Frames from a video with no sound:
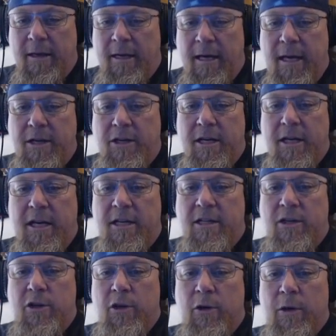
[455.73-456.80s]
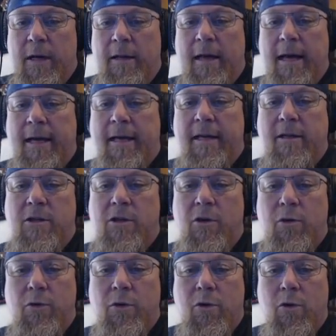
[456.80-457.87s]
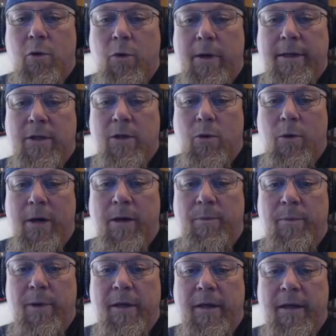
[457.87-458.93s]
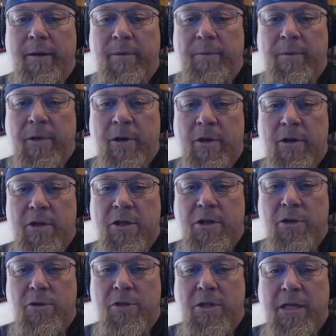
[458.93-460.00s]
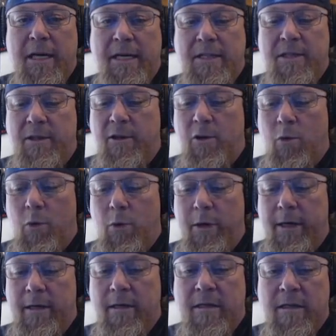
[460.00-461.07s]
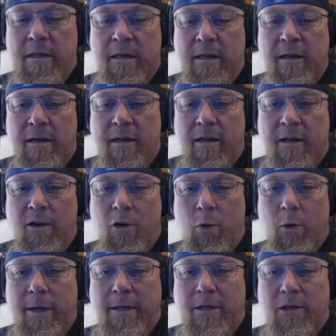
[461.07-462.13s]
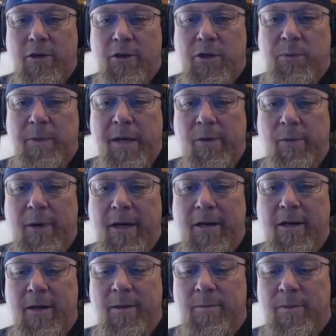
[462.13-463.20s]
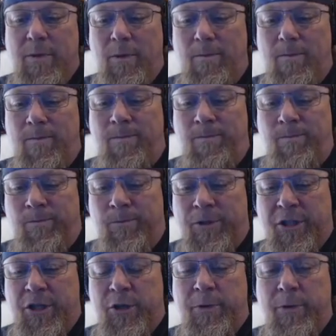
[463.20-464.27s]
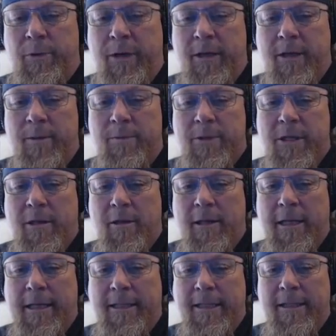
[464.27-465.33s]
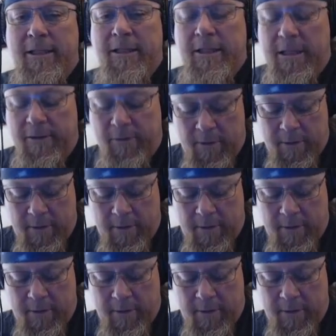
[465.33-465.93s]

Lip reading: as you guys know, I like toned coins quite a bit. And there's two sides of the coin, so to speak, when it comes, excuse me, when it comes to collecting stuff.